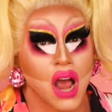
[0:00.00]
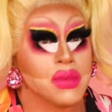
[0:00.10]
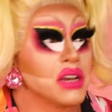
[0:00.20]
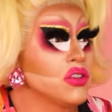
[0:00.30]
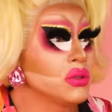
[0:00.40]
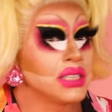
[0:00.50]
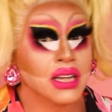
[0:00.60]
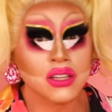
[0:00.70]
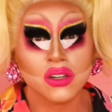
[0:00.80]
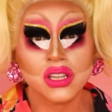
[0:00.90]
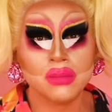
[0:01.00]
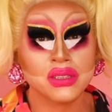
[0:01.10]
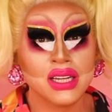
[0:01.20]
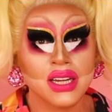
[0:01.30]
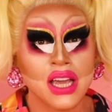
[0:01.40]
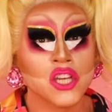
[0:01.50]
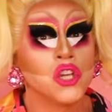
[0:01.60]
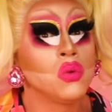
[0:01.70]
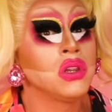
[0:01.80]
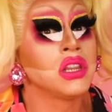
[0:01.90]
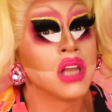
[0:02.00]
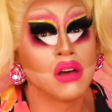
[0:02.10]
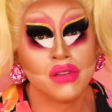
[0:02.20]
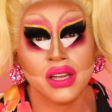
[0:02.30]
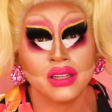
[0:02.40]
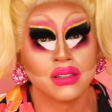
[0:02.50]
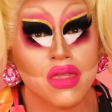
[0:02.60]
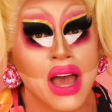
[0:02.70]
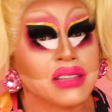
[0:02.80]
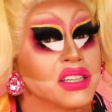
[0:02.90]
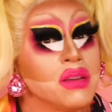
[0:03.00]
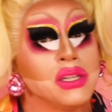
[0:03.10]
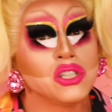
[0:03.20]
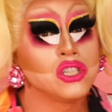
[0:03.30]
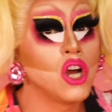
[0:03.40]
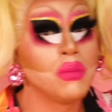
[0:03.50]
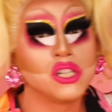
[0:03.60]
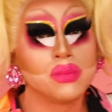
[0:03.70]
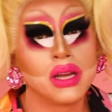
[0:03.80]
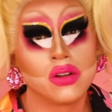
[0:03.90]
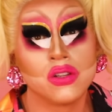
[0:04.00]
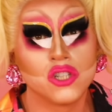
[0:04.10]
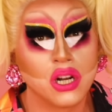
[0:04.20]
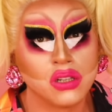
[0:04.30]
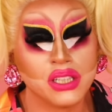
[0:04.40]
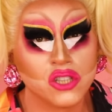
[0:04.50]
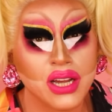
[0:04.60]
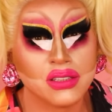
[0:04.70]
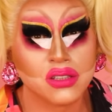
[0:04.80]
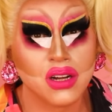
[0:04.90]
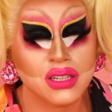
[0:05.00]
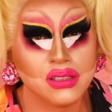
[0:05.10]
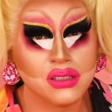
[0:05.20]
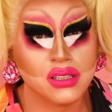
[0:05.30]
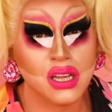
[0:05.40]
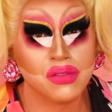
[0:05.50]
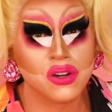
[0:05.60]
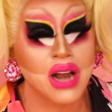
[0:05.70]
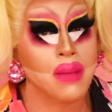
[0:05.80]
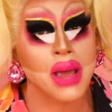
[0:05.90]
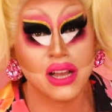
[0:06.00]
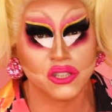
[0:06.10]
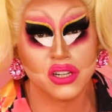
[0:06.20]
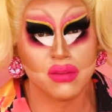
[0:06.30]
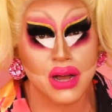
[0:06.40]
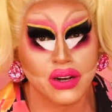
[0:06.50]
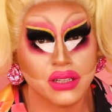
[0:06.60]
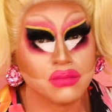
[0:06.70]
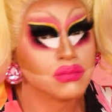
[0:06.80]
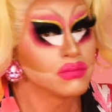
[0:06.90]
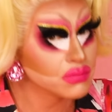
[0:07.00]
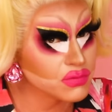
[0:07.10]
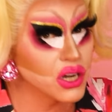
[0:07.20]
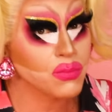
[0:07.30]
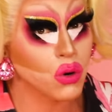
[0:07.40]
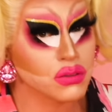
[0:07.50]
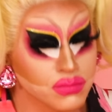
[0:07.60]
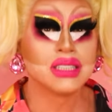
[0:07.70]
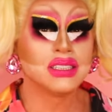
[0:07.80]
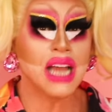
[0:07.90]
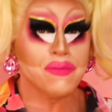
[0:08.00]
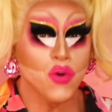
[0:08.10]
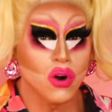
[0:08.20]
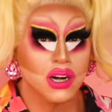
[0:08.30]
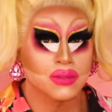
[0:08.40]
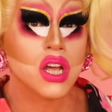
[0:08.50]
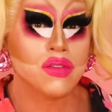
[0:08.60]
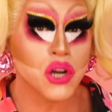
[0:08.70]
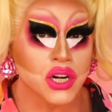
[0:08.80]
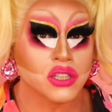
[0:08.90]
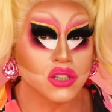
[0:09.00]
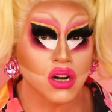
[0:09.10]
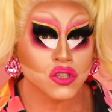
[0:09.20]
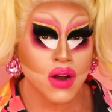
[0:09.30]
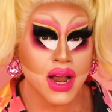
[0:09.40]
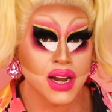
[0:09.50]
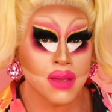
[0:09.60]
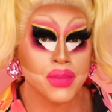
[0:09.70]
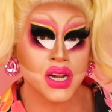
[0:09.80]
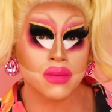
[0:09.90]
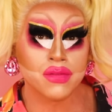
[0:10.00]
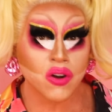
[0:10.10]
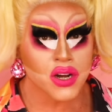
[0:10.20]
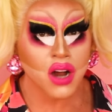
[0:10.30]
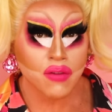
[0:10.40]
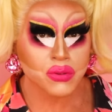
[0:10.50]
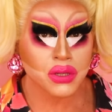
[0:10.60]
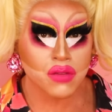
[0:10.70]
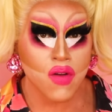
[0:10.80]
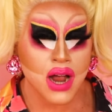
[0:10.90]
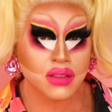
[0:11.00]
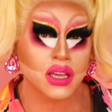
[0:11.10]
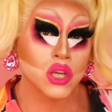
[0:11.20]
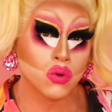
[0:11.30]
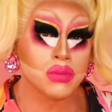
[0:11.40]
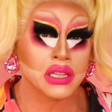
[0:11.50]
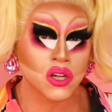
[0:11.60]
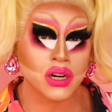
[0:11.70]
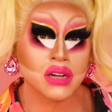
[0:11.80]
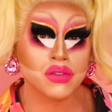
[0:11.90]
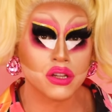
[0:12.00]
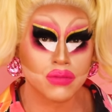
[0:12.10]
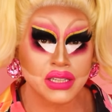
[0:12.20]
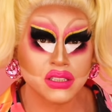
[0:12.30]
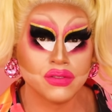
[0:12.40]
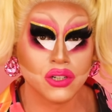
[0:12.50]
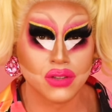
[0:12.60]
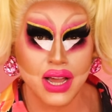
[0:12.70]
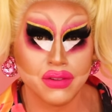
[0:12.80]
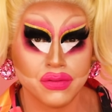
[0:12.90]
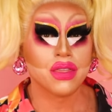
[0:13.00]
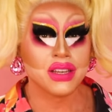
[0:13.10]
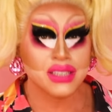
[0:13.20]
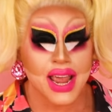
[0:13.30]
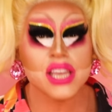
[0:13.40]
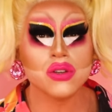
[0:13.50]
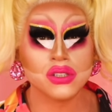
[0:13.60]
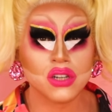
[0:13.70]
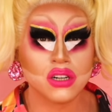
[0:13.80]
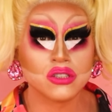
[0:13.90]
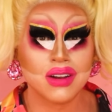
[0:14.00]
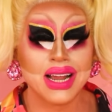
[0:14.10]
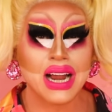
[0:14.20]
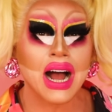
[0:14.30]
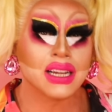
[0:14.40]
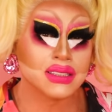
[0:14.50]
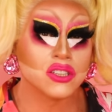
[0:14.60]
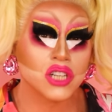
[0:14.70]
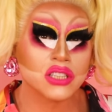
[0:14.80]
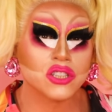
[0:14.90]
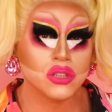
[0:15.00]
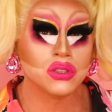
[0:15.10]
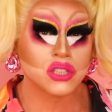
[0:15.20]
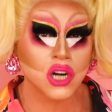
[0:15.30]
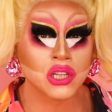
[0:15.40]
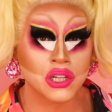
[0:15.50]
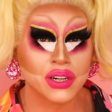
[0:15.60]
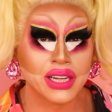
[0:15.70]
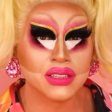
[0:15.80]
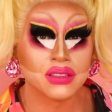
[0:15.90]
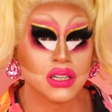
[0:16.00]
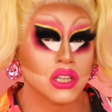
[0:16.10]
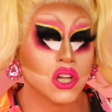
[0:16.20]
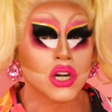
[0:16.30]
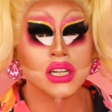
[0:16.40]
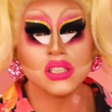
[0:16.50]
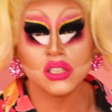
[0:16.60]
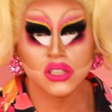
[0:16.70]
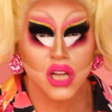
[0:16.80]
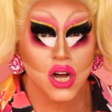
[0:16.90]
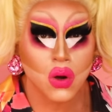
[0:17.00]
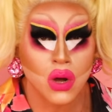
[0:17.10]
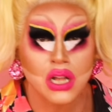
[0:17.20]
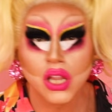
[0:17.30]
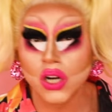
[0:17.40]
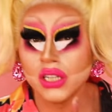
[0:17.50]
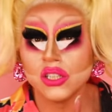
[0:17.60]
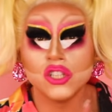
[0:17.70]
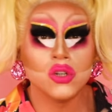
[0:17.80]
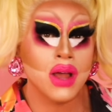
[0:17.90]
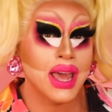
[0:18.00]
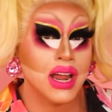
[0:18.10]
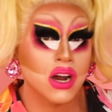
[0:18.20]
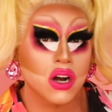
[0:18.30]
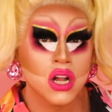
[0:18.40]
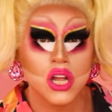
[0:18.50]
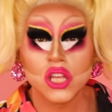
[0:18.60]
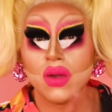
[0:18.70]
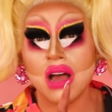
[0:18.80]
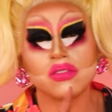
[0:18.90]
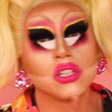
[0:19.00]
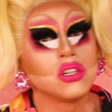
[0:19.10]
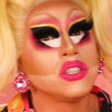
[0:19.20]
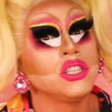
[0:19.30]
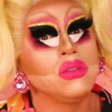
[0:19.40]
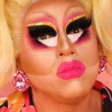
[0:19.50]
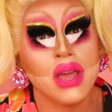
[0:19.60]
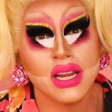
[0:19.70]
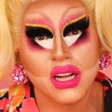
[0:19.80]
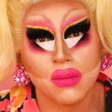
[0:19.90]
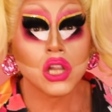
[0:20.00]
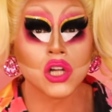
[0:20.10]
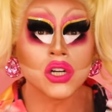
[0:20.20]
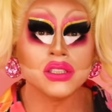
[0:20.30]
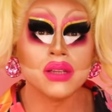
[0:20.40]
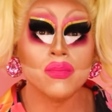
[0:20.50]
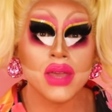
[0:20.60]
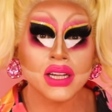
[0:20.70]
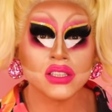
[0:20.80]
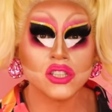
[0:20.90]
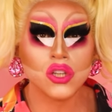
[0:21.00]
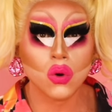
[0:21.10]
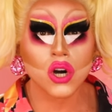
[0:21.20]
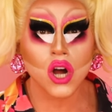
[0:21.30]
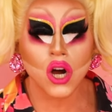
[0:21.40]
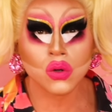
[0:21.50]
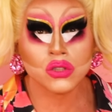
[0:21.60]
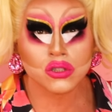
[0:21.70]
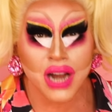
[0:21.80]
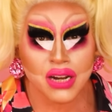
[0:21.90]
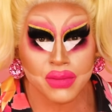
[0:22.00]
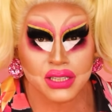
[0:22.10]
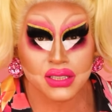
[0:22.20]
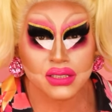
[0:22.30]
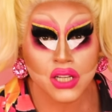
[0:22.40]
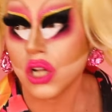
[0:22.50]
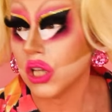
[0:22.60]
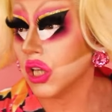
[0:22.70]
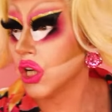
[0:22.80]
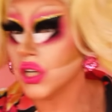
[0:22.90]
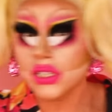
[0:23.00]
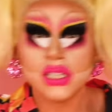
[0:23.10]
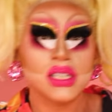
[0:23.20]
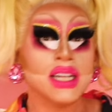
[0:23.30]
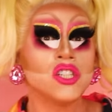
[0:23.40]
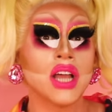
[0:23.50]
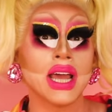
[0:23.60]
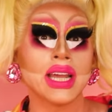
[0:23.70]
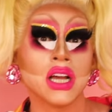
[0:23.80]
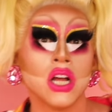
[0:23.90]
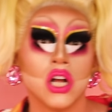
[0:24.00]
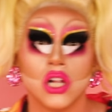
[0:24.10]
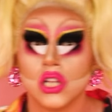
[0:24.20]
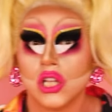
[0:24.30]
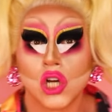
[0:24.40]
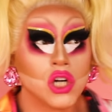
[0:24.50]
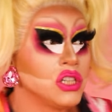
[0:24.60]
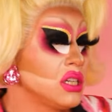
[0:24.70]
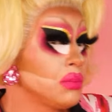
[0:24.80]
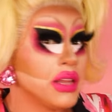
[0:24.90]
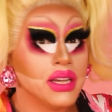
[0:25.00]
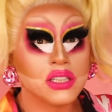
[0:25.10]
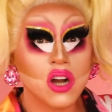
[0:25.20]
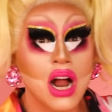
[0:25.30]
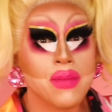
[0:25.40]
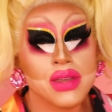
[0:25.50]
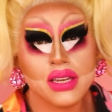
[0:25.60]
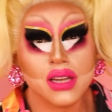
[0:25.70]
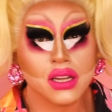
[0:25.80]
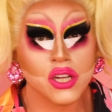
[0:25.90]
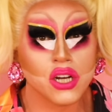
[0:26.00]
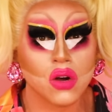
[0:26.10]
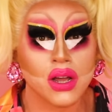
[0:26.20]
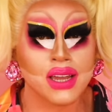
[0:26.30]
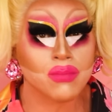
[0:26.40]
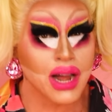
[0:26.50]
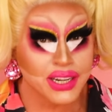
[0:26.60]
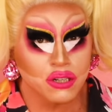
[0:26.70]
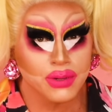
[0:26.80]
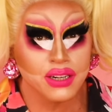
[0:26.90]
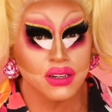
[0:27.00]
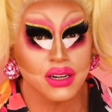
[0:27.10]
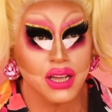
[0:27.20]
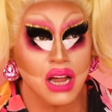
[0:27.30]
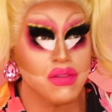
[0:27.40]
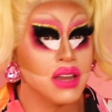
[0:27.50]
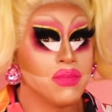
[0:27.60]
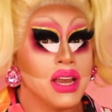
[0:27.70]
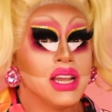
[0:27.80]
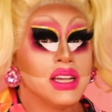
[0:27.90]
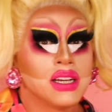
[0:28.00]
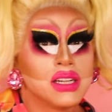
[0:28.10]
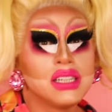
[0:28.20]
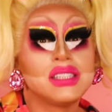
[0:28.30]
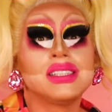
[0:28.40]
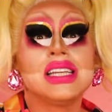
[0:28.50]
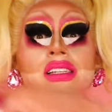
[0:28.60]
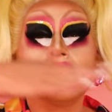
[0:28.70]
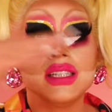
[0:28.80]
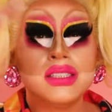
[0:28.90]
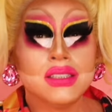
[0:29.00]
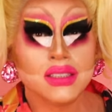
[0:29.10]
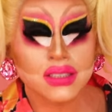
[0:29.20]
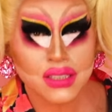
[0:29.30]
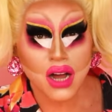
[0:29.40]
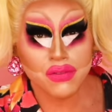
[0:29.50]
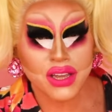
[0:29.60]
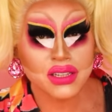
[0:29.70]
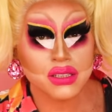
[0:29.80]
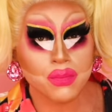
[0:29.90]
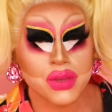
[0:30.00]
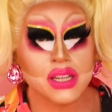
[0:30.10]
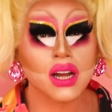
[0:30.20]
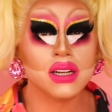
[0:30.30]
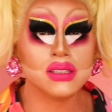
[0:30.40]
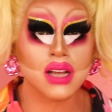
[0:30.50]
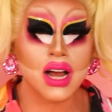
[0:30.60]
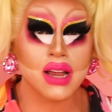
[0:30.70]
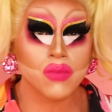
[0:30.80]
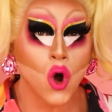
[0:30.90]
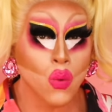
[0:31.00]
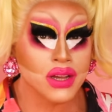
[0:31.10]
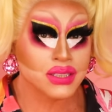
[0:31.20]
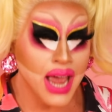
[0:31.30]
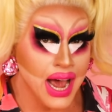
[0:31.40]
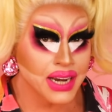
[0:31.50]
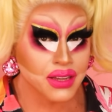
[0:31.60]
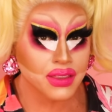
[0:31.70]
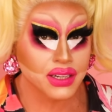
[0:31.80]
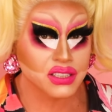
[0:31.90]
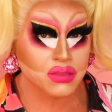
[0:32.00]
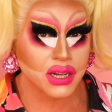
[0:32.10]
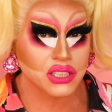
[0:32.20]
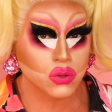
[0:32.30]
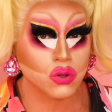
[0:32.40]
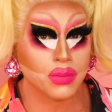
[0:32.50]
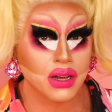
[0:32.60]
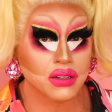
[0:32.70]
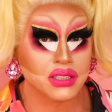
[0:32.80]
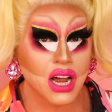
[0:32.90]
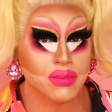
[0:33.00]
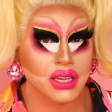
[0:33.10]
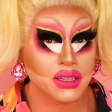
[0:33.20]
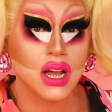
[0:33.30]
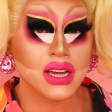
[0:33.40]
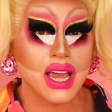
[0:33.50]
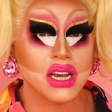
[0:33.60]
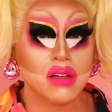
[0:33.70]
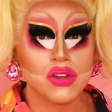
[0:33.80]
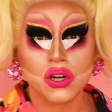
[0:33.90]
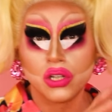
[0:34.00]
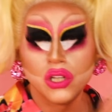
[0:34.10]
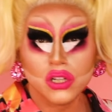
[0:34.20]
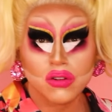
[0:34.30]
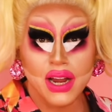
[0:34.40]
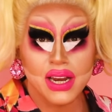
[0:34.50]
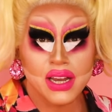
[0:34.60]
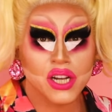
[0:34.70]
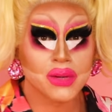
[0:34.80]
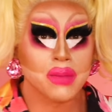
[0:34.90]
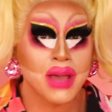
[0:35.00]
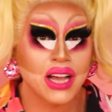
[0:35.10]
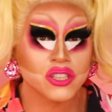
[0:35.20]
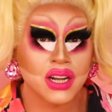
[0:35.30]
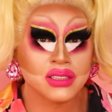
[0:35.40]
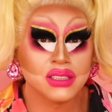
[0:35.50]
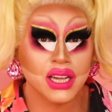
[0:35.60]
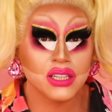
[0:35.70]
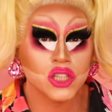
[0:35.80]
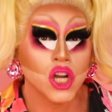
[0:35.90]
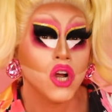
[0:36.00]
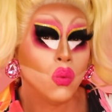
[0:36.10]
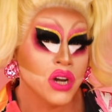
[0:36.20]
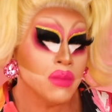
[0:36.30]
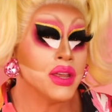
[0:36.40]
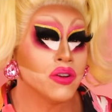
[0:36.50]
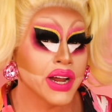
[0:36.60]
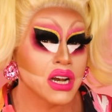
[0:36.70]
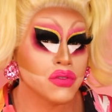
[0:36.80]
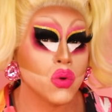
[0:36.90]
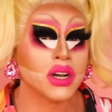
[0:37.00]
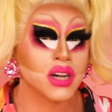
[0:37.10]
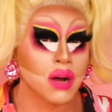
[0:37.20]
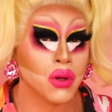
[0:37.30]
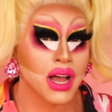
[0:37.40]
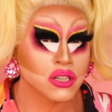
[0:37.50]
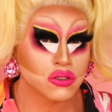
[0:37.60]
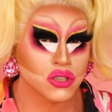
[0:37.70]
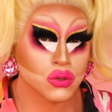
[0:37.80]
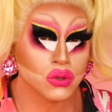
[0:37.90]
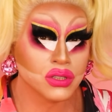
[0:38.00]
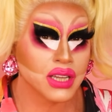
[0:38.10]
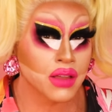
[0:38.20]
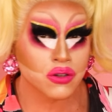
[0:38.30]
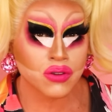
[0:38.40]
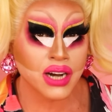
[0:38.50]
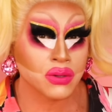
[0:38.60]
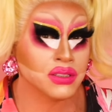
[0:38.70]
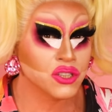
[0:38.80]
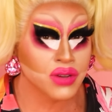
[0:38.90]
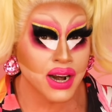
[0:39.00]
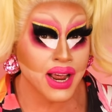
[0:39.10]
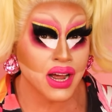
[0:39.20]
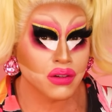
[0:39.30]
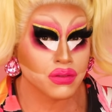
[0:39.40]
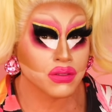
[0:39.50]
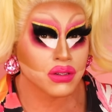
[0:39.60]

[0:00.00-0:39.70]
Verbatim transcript: I mean, if you stand there and lip sync and you love it, that's gonna be so much better than juggling chainsaws if you're not passionate about it. Very important. Step four, if you're gonna start drag, become very comfortable with the fact that you will be learning for the rest of your life. The day you start drag, I suggest you start learning. Learning to sew, learning to do hair, you have to learn to do makeup. Learn to mix your own drag mixes. Learn to DJ learn to play the guitar. I mean, you know, in my career, I've had many seasons of it because I'm always adding things to my tool belt. I mean, again, if you're gonna look great and you're gonna be passionate on stage, wouldn't it be great if you had a couple extra tools that other drag queens do not have?